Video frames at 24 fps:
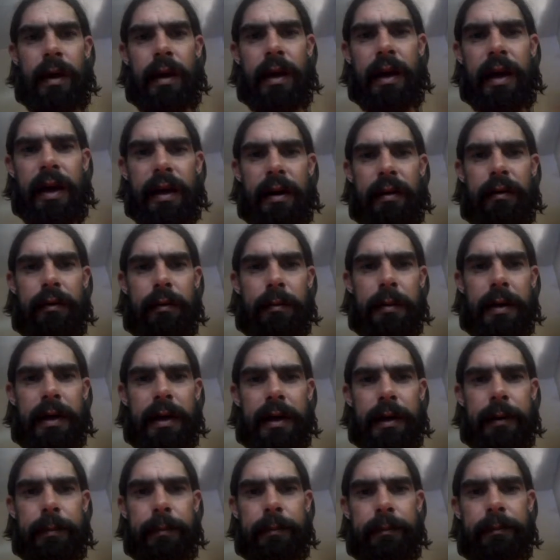Hey
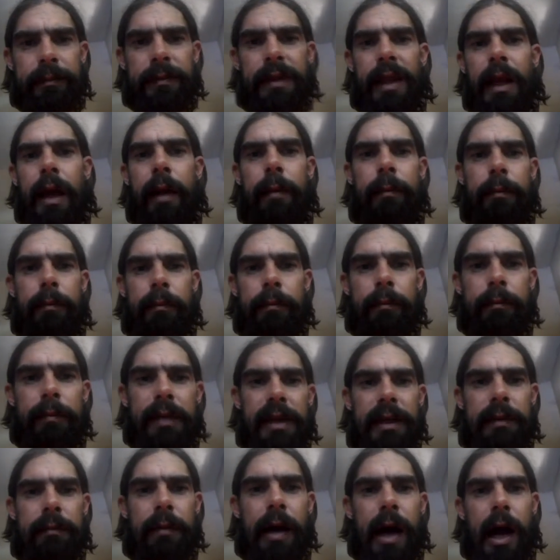everybody,
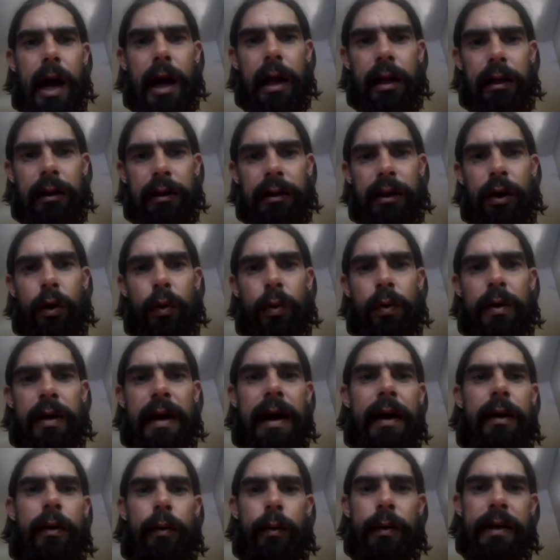
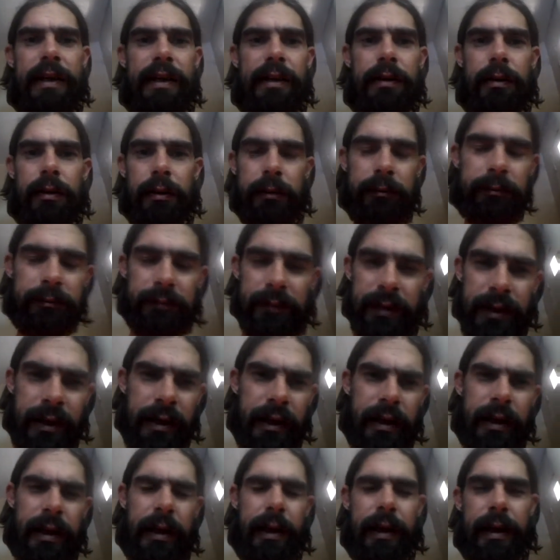Beamaldonado here,
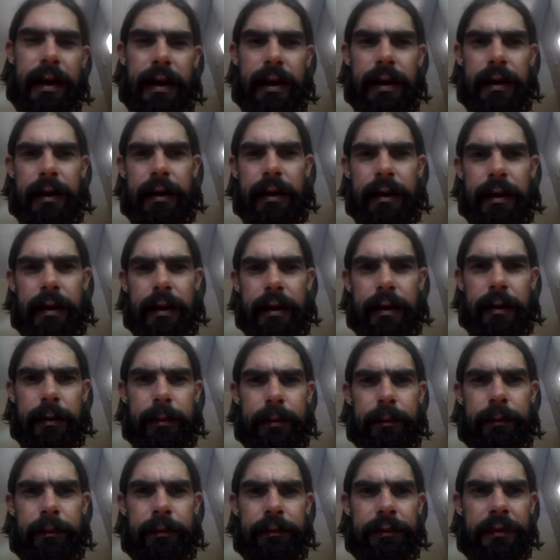
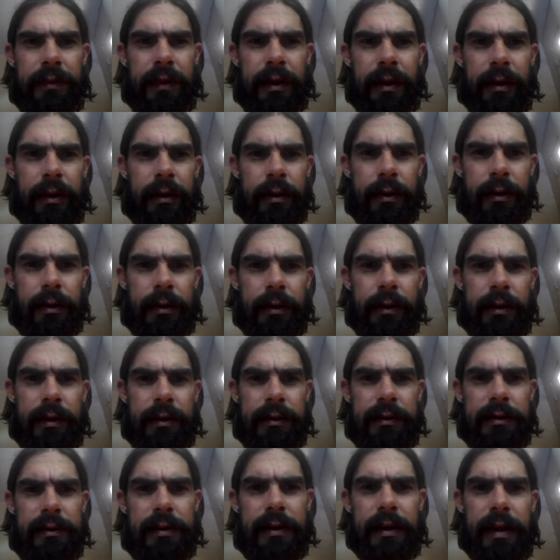and
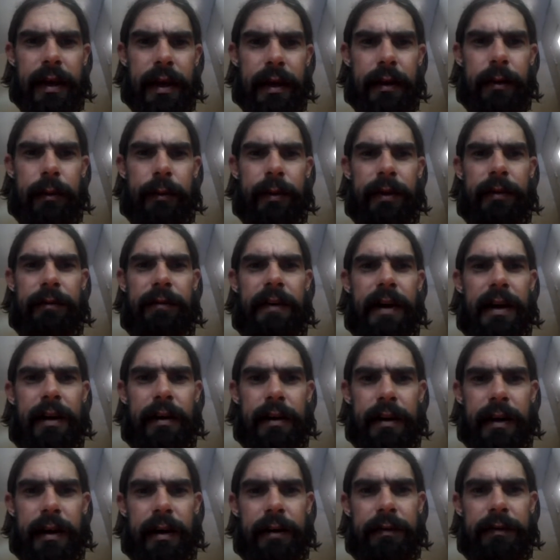today we
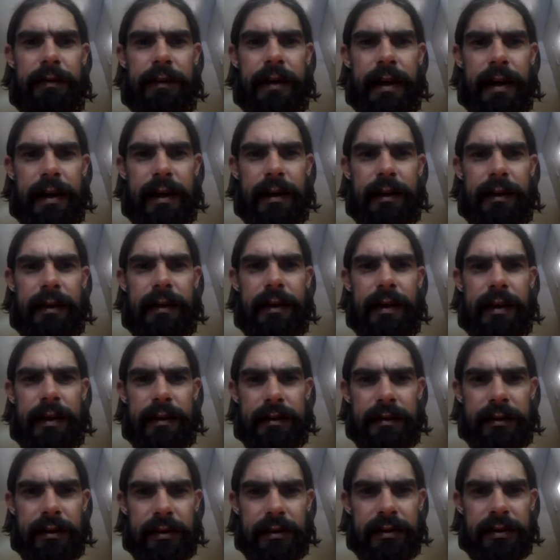fired off that
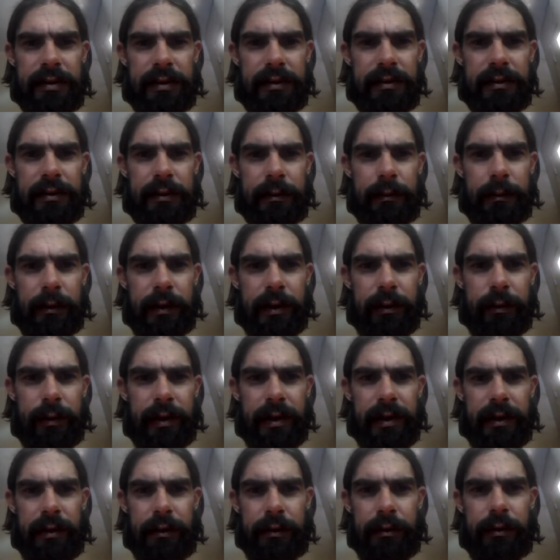ANSUL system. We
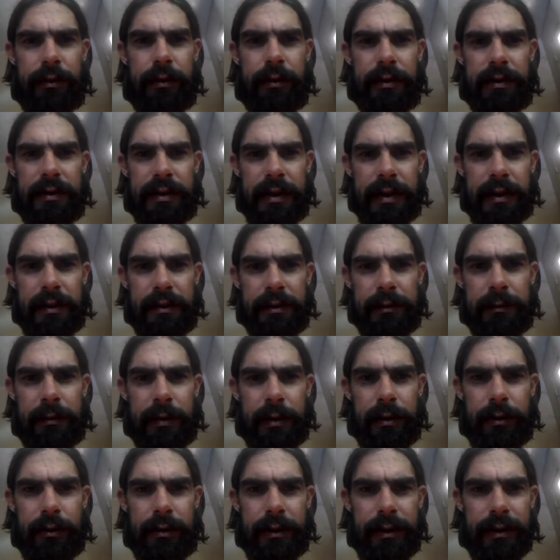went through a test
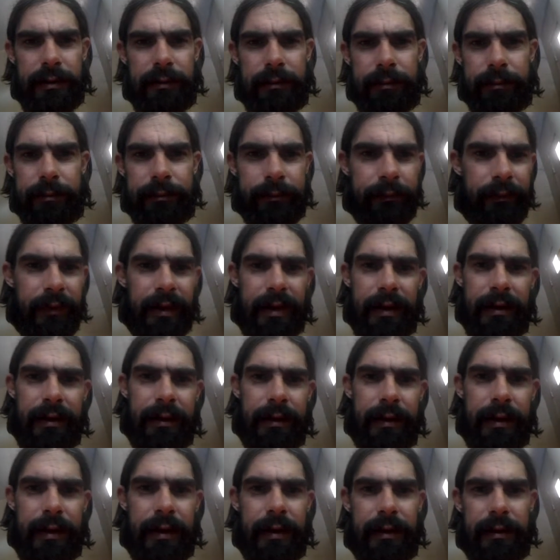mode. I
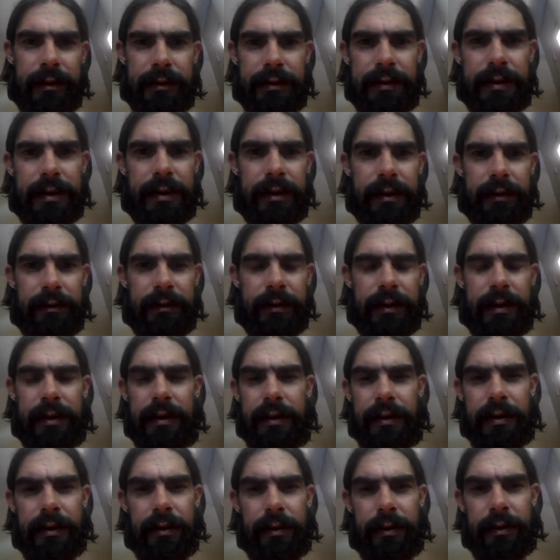didn't take a
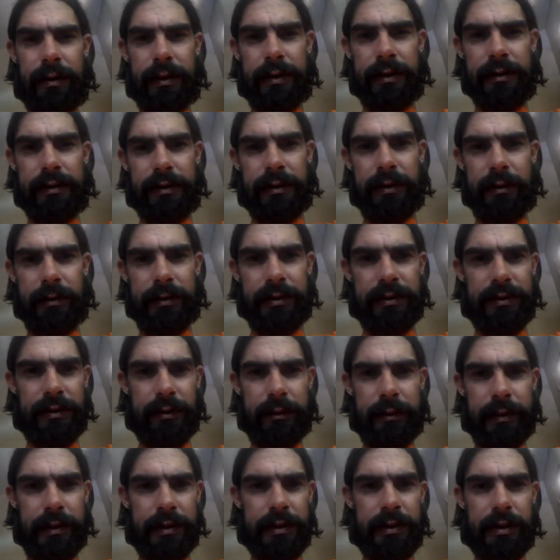video because there was so
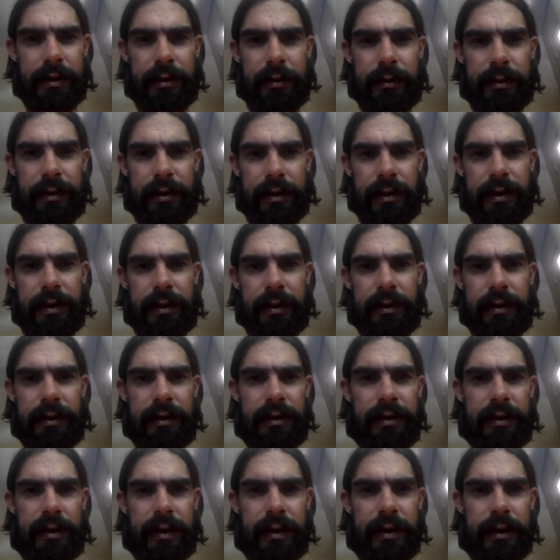much going on at the
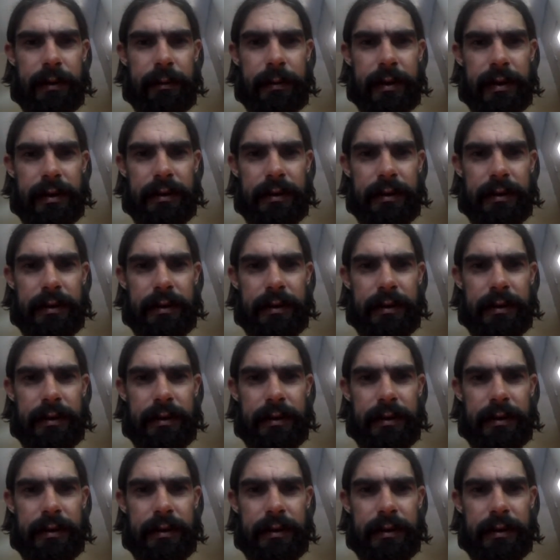time.